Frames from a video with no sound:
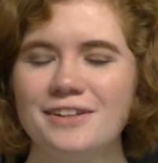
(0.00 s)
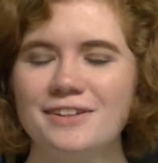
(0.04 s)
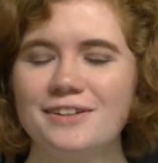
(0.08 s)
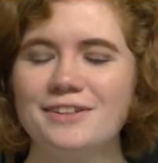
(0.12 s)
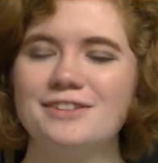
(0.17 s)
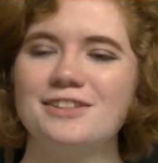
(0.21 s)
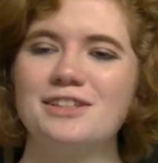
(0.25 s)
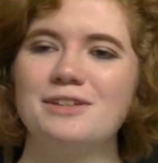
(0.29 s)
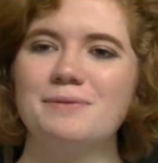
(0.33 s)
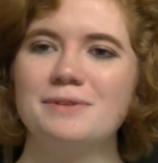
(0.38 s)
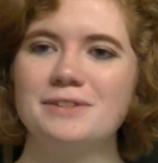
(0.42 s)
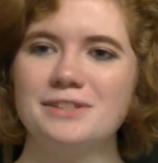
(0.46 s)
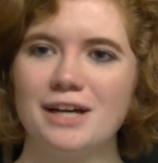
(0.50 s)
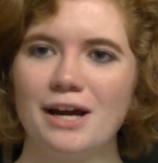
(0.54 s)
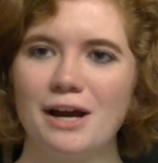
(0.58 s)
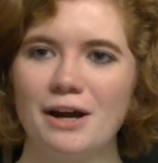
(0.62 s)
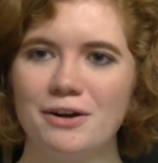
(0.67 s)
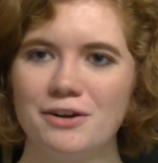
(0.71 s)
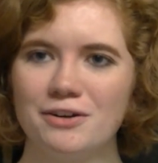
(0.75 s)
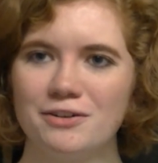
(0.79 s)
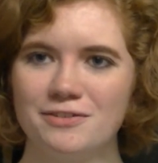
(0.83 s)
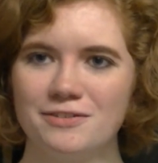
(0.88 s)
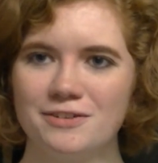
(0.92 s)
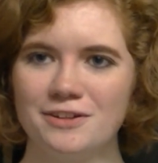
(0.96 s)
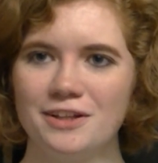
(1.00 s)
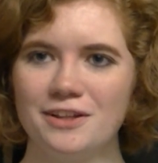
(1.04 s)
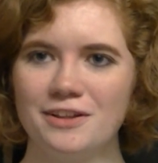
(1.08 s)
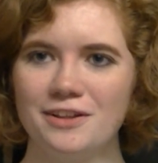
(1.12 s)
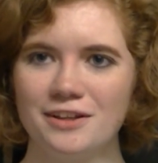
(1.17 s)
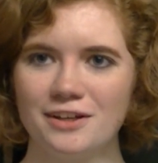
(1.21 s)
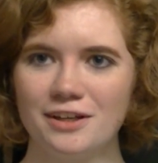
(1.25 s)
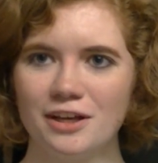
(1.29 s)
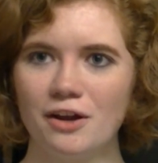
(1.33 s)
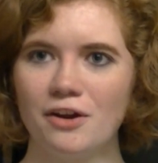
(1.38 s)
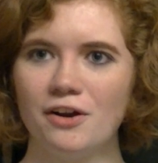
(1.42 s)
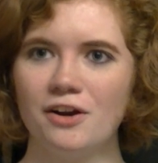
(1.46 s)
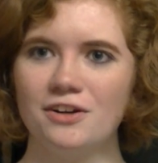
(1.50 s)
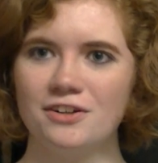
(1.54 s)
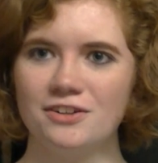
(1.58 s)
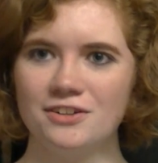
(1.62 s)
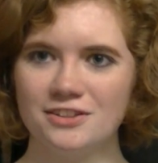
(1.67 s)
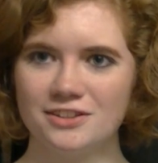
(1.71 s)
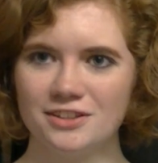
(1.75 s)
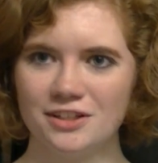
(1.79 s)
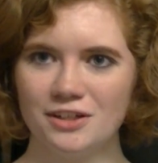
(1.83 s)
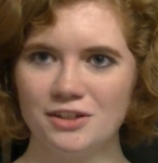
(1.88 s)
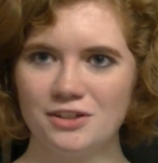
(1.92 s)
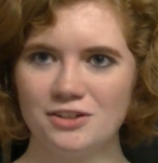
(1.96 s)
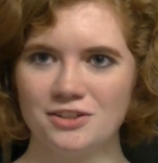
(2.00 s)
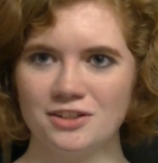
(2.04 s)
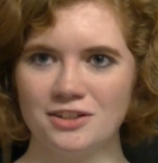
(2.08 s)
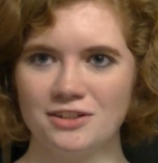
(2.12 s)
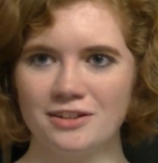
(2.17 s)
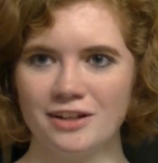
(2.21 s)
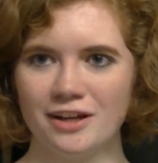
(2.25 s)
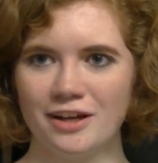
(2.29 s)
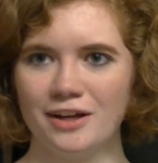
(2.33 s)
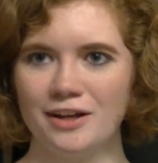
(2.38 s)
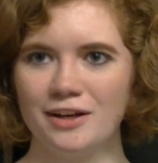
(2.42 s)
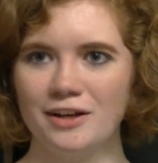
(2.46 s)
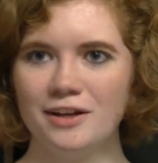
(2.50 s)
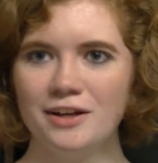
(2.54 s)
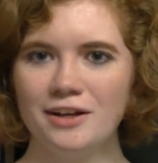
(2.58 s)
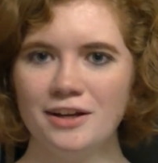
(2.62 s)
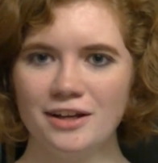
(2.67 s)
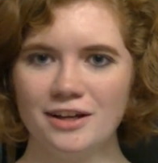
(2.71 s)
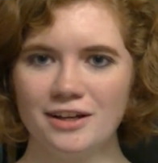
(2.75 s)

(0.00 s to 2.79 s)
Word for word: the cinematography, the characterization that